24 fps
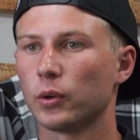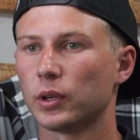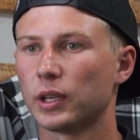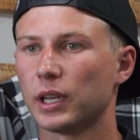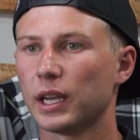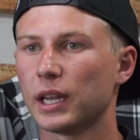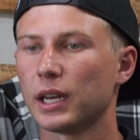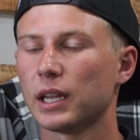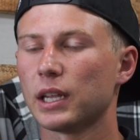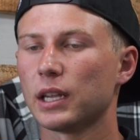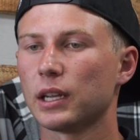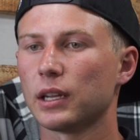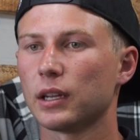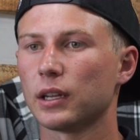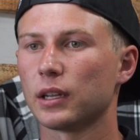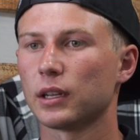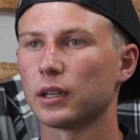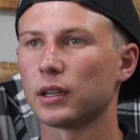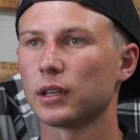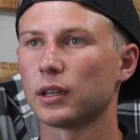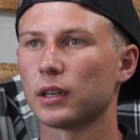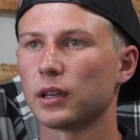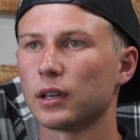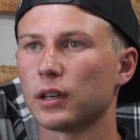
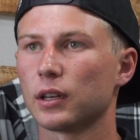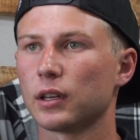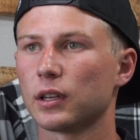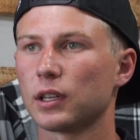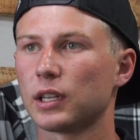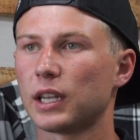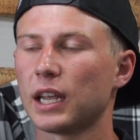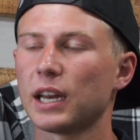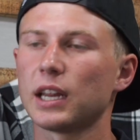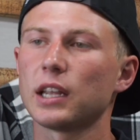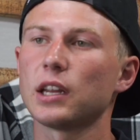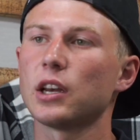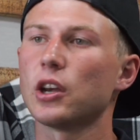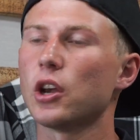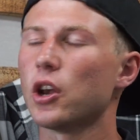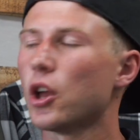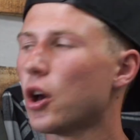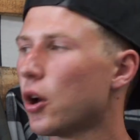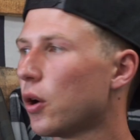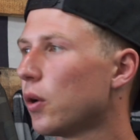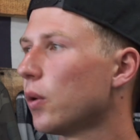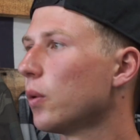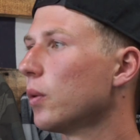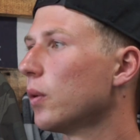getting
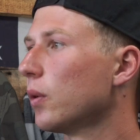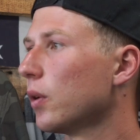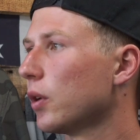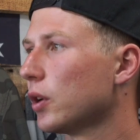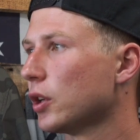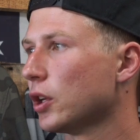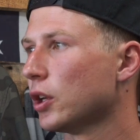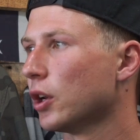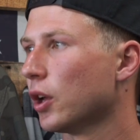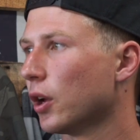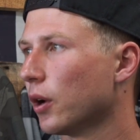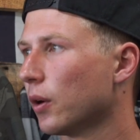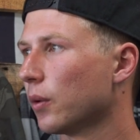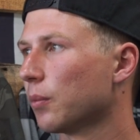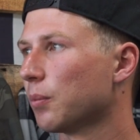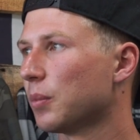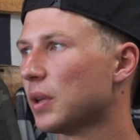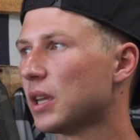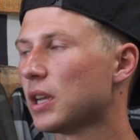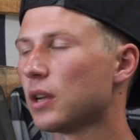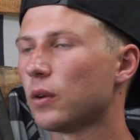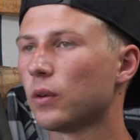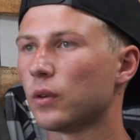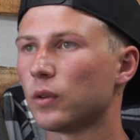known,
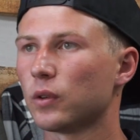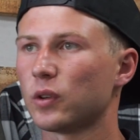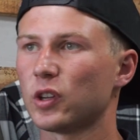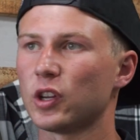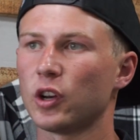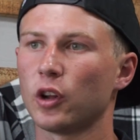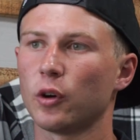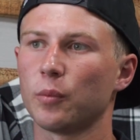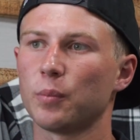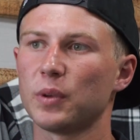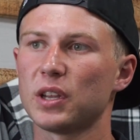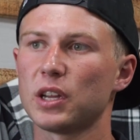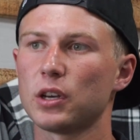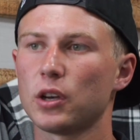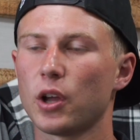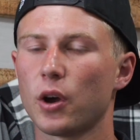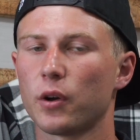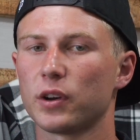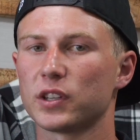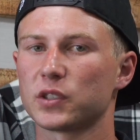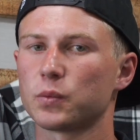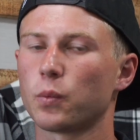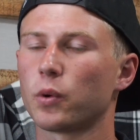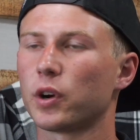being
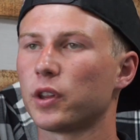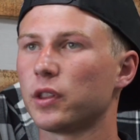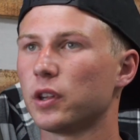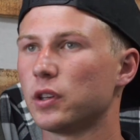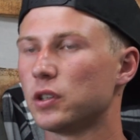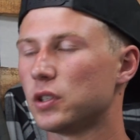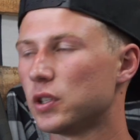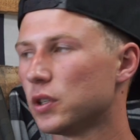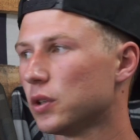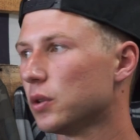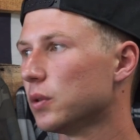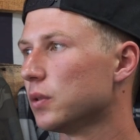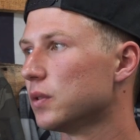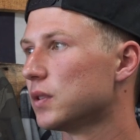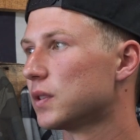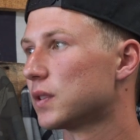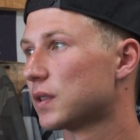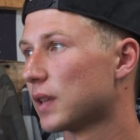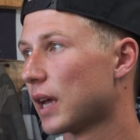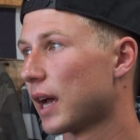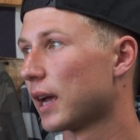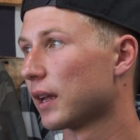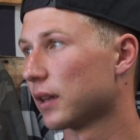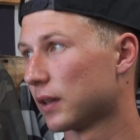known as one of the dudes
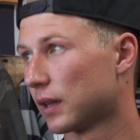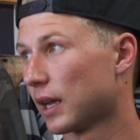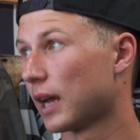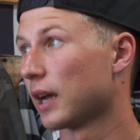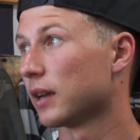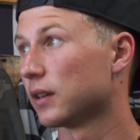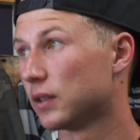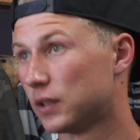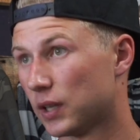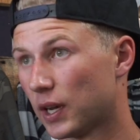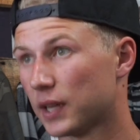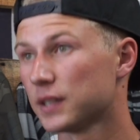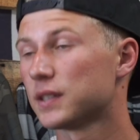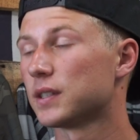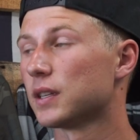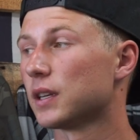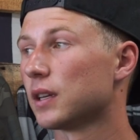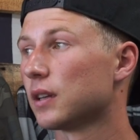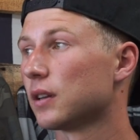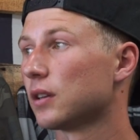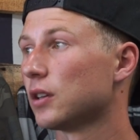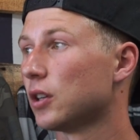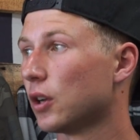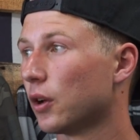that does
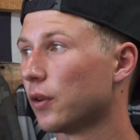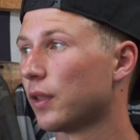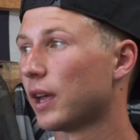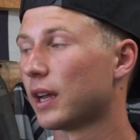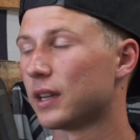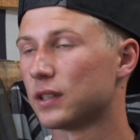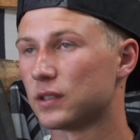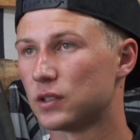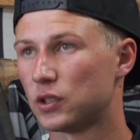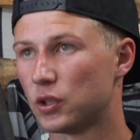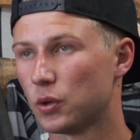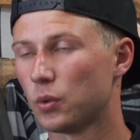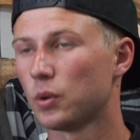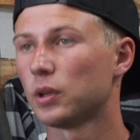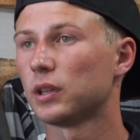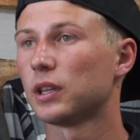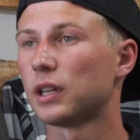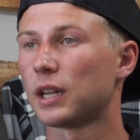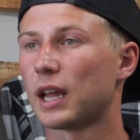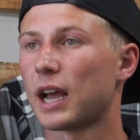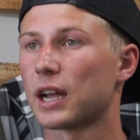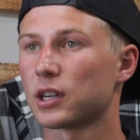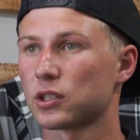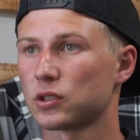it, that is doing
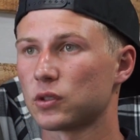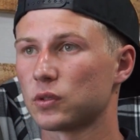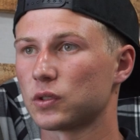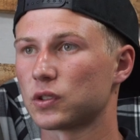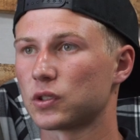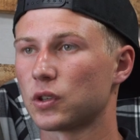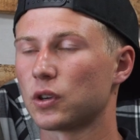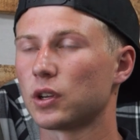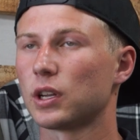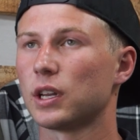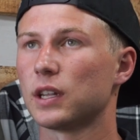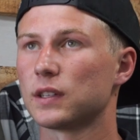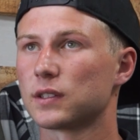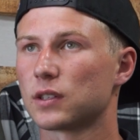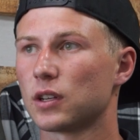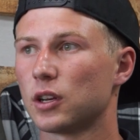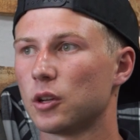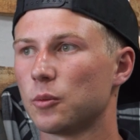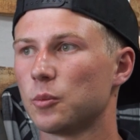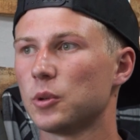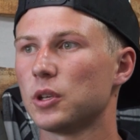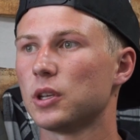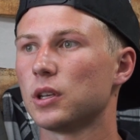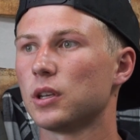the national circuit is
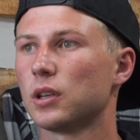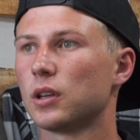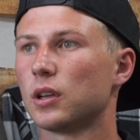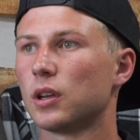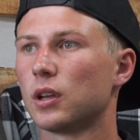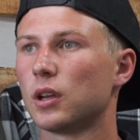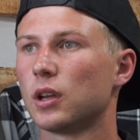gonna be